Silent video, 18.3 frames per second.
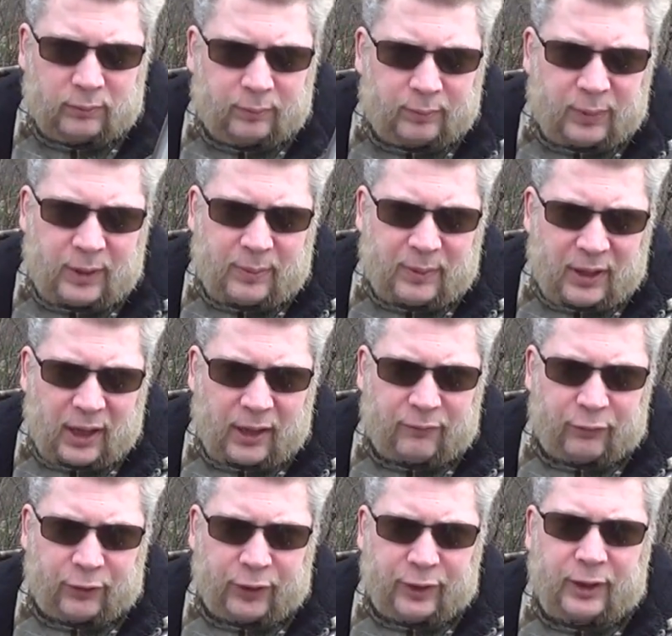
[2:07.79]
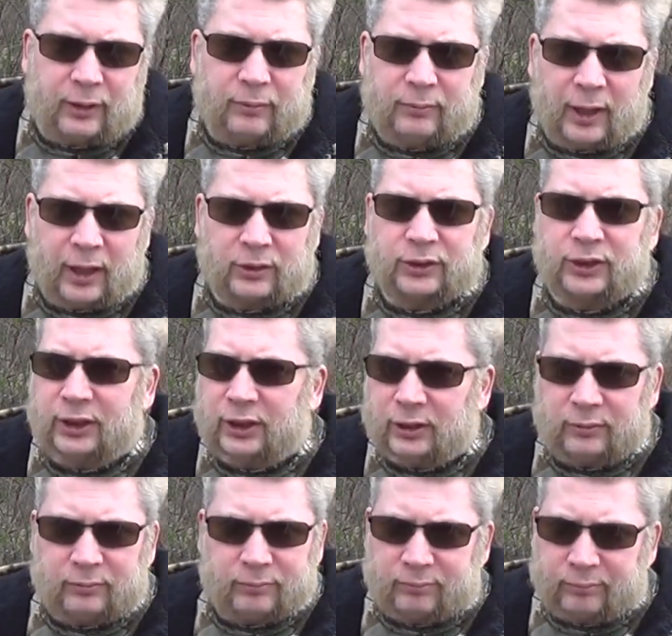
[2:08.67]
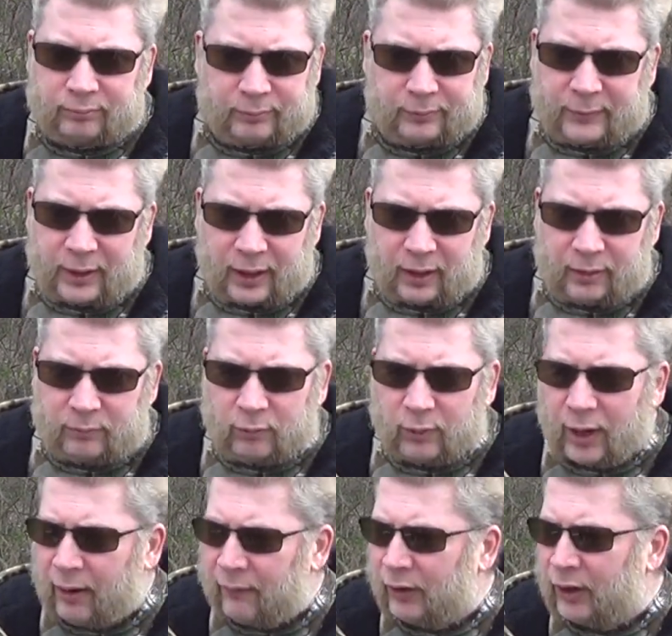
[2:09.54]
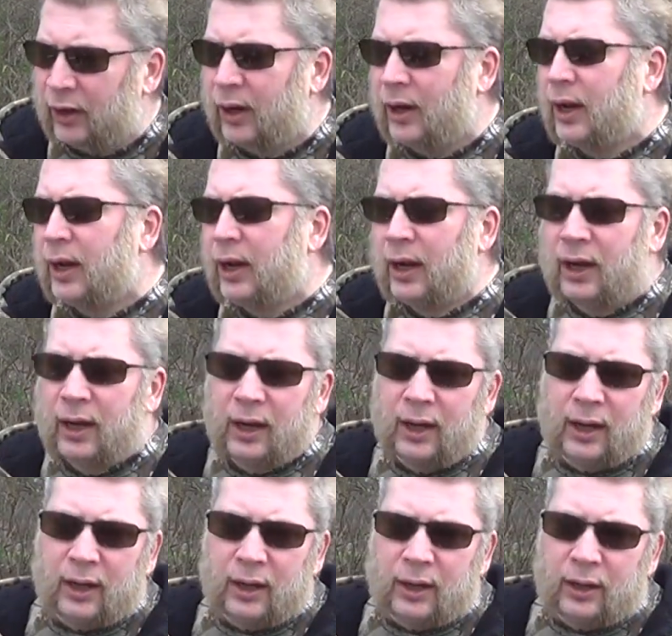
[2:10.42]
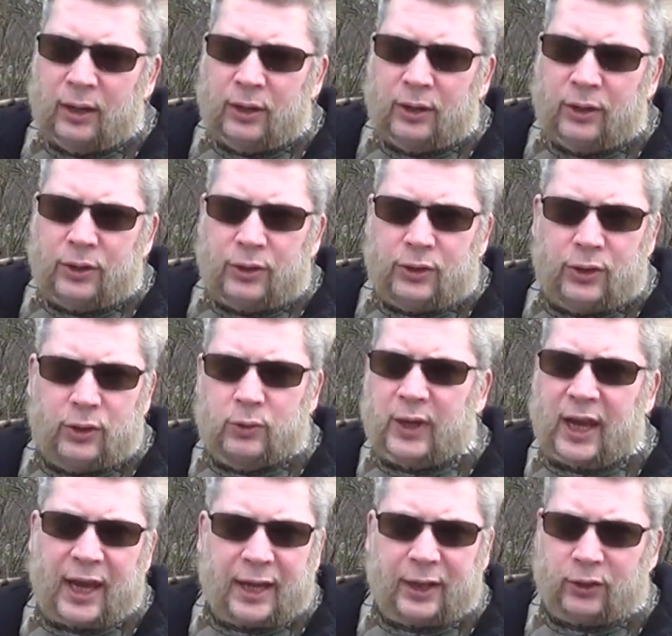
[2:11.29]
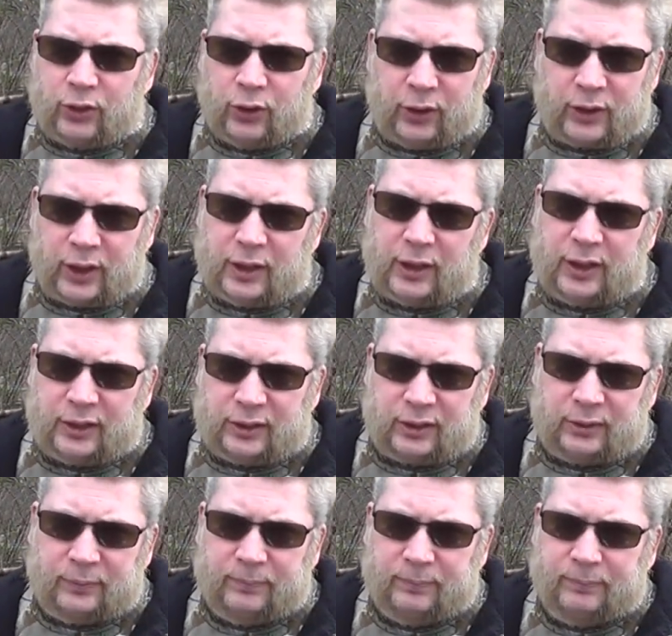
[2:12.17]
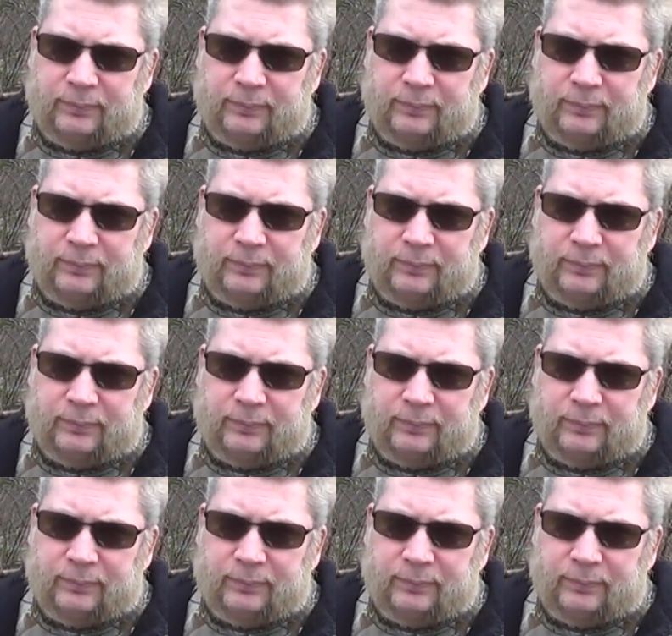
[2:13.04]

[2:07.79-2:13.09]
BPA-free, Nalgene, kind of whatever. You can't cook in this,